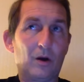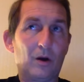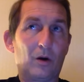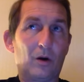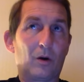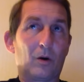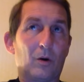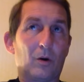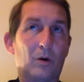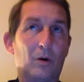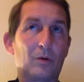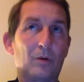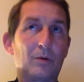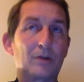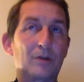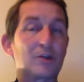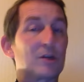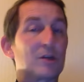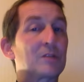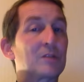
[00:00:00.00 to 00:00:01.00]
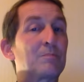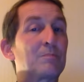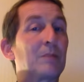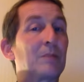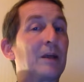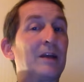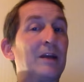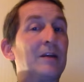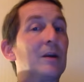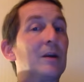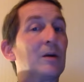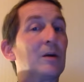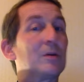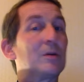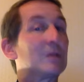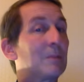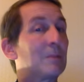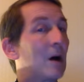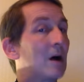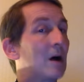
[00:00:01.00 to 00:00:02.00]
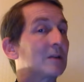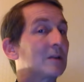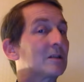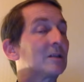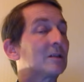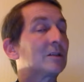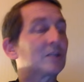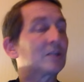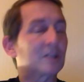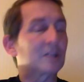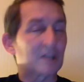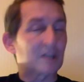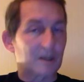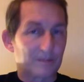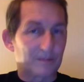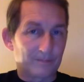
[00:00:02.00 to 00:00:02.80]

or are just plain nosy bastards,